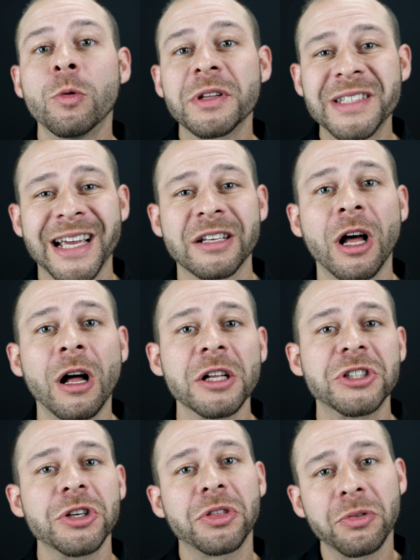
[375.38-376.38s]
with
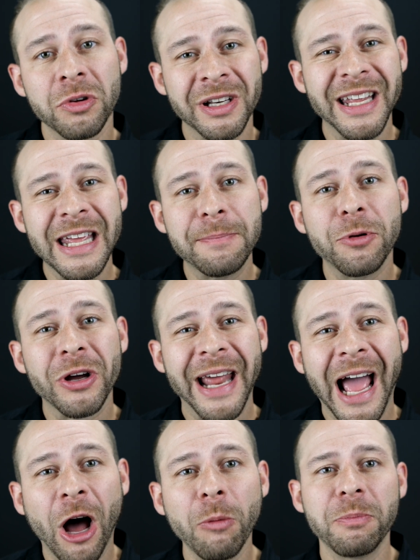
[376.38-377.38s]
technology through an input
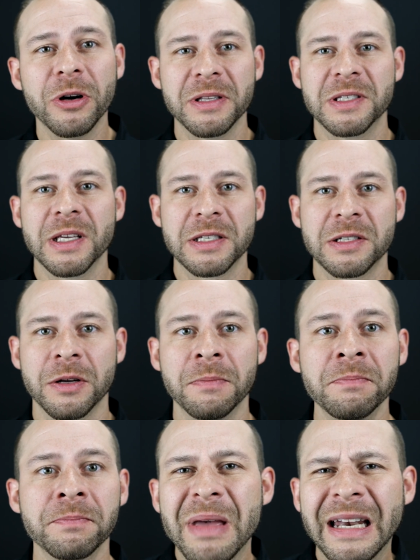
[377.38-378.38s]
output
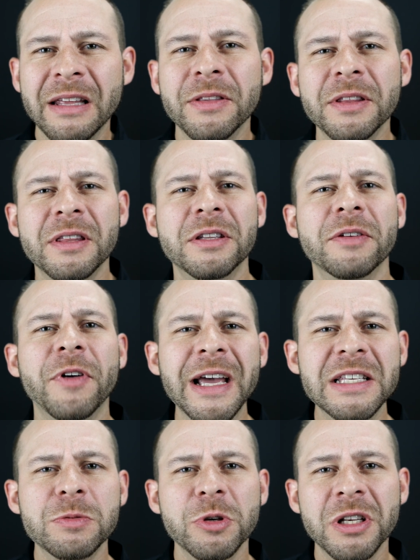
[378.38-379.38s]
system, meaning that the
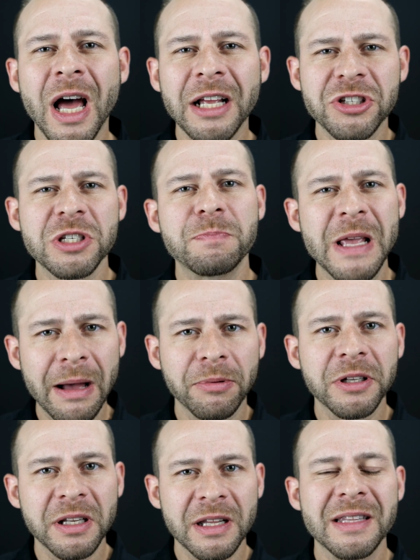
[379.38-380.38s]
device would not just be
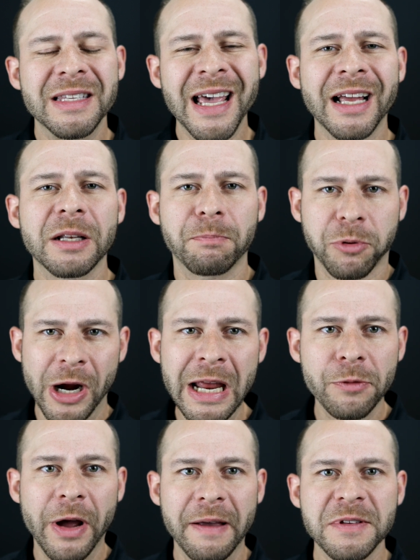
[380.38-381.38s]
able to detect
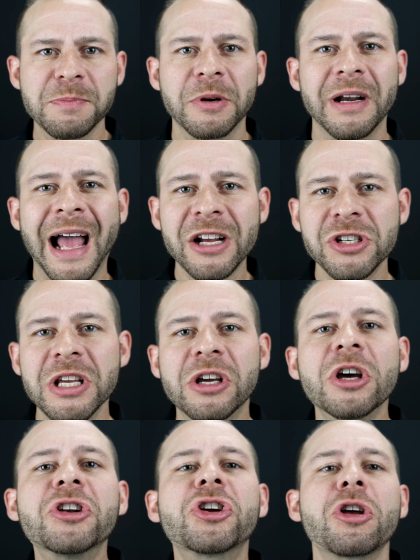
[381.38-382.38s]
brain waves, but it actually
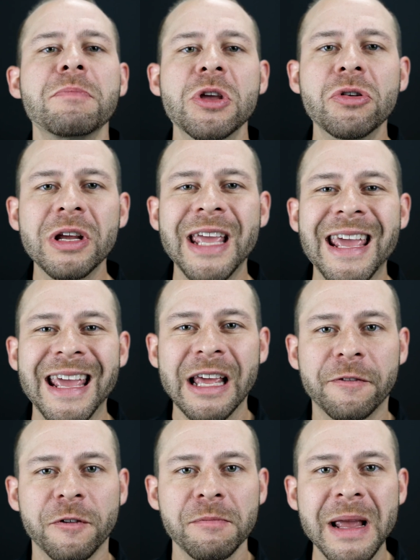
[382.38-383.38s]
could communicate communicate
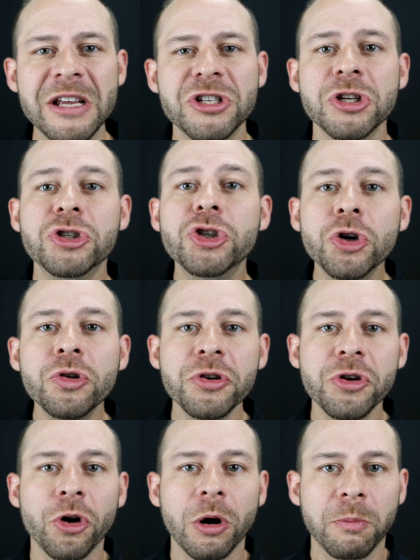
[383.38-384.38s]
information to
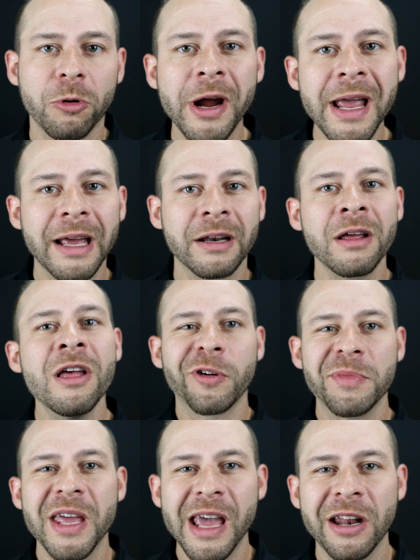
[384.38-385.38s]
your brain
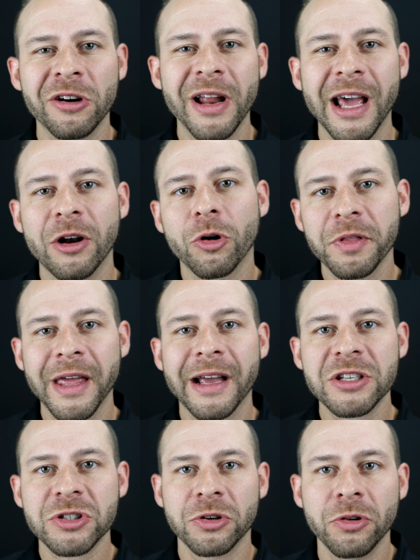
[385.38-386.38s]
from the internet or the
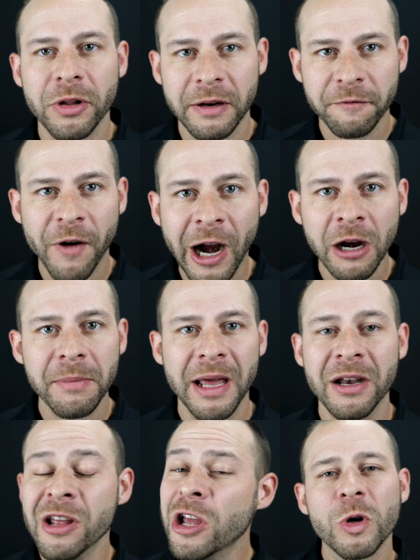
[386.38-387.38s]
external
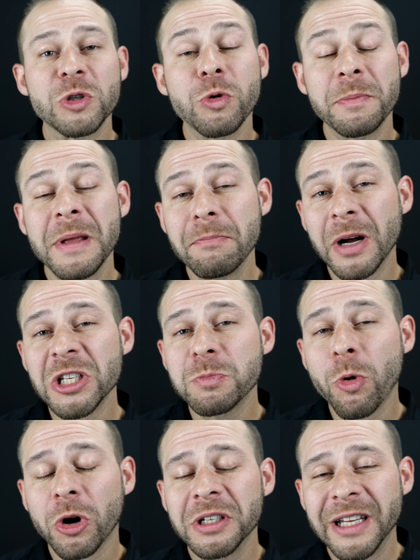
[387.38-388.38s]
environment, which would be much
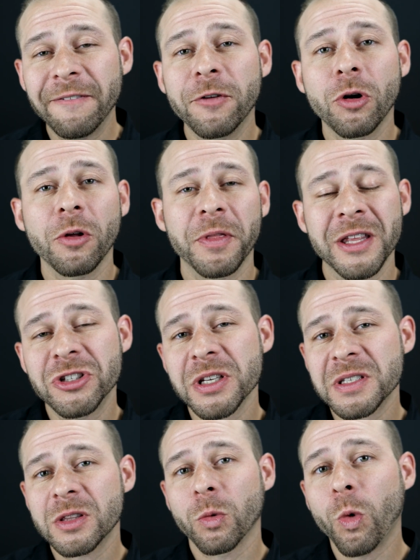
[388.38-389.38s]
more difficult than
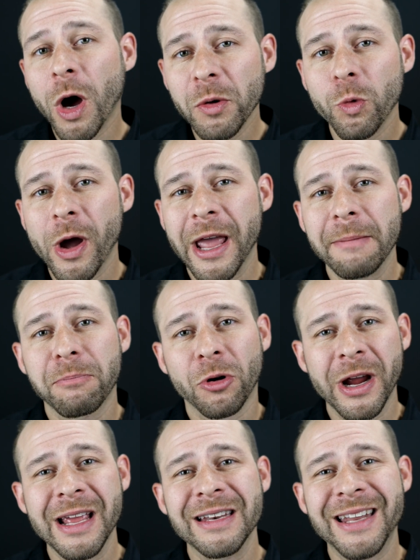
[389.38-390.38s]
just the one way
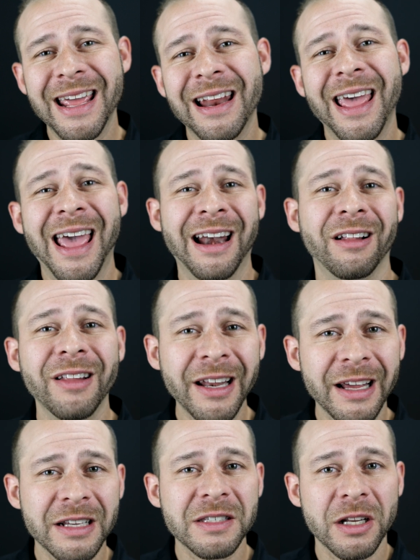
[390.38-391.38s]
brain data
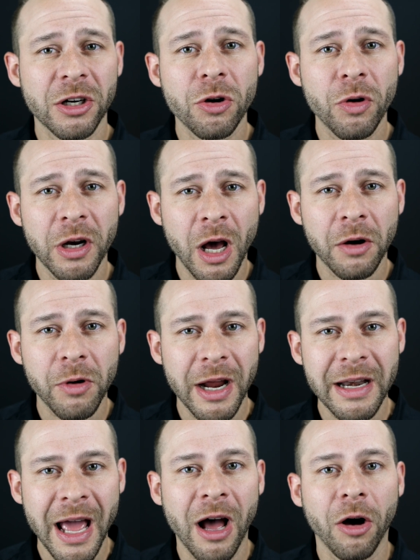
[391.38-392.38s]
analytics that are going on
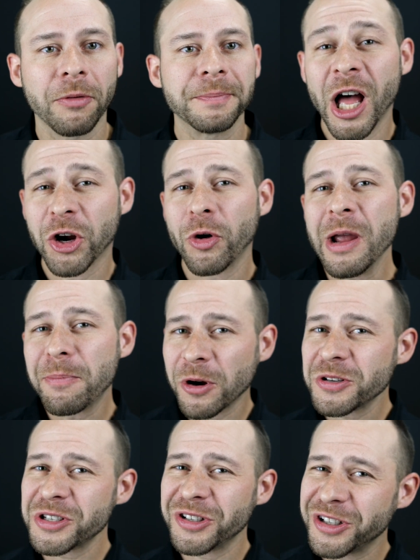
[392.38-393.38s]
right now. A great
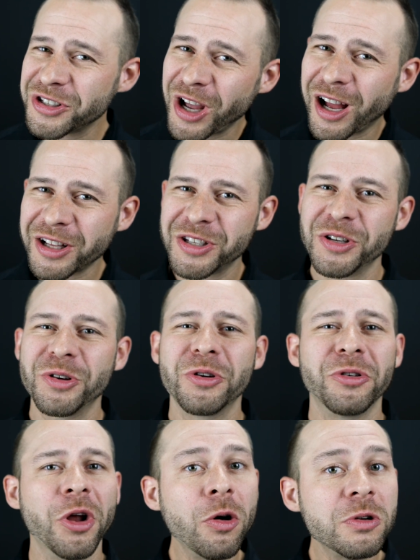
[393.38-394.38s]
person to talk to
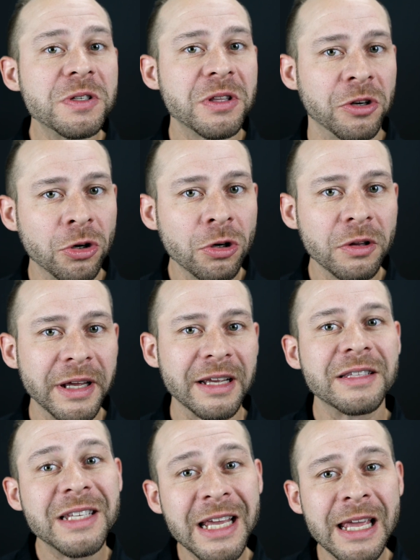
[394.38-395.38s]
who knows the
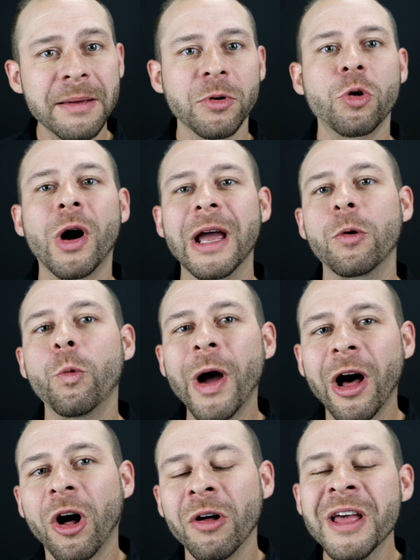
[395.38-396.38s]
Neuralink team quite
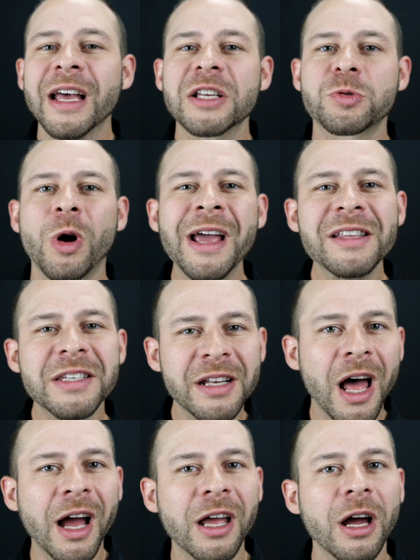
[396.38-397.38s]
well is Ryan
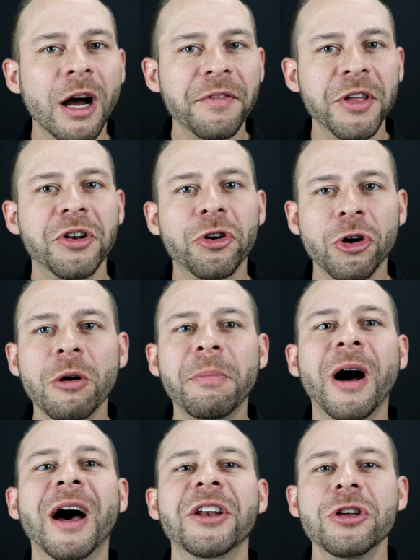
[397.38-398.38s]
Tanaka of the Neura
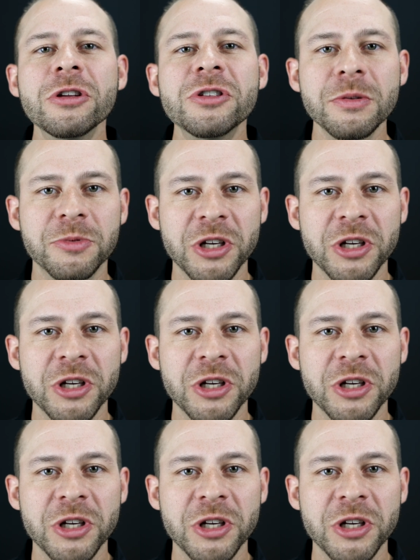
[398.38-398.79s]
Pod YouTube